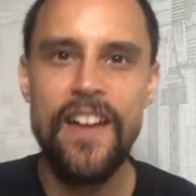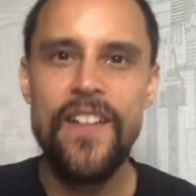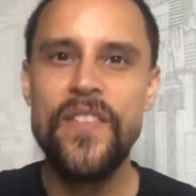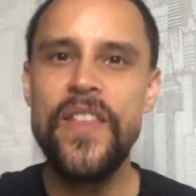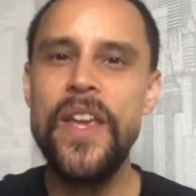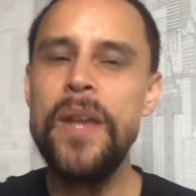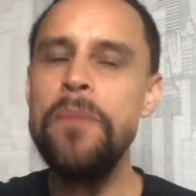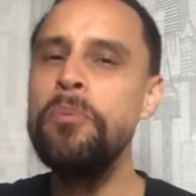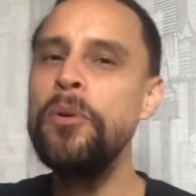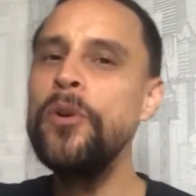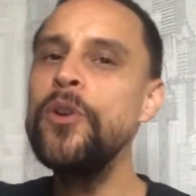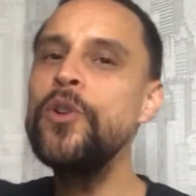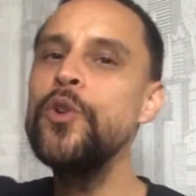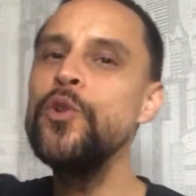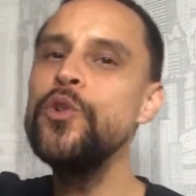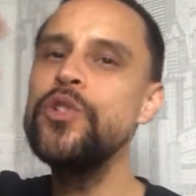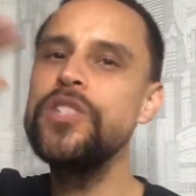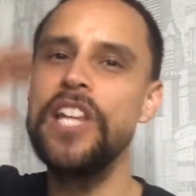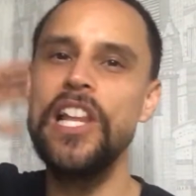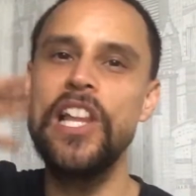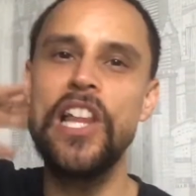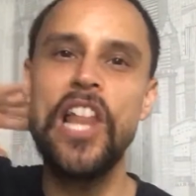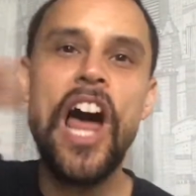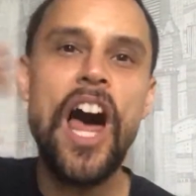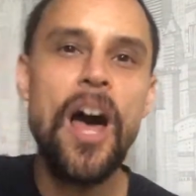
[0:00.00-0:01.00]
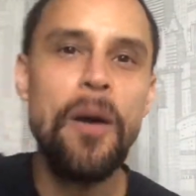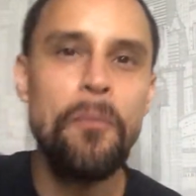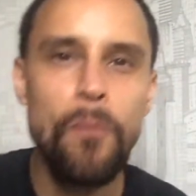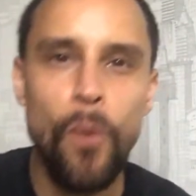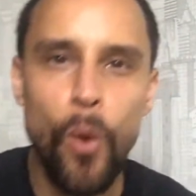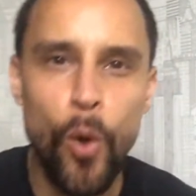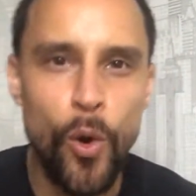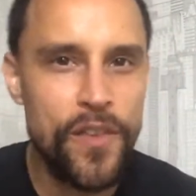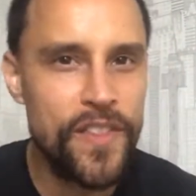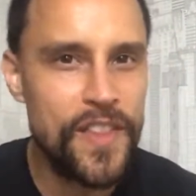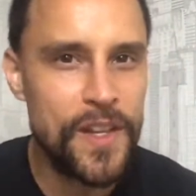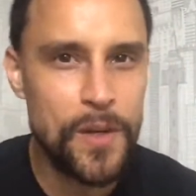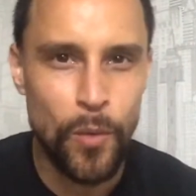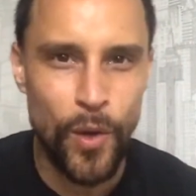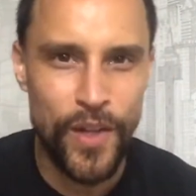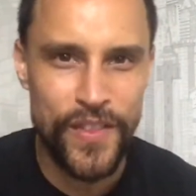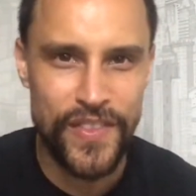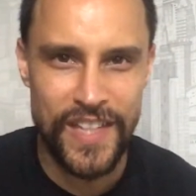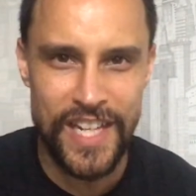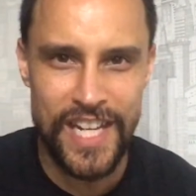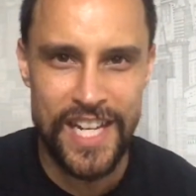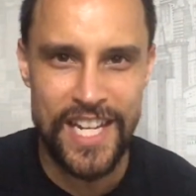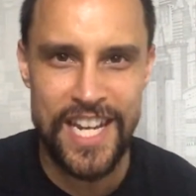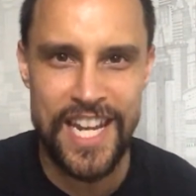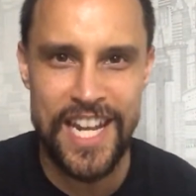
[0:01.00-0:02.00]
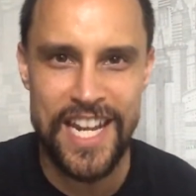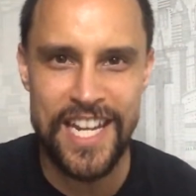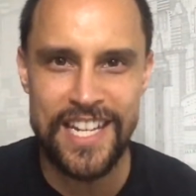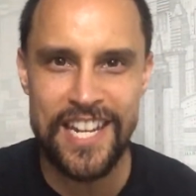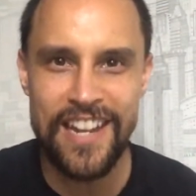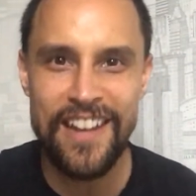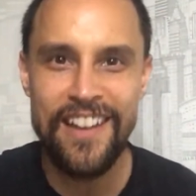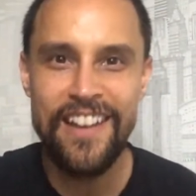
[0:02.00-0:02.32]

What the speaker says: They produce a lot more than what they need.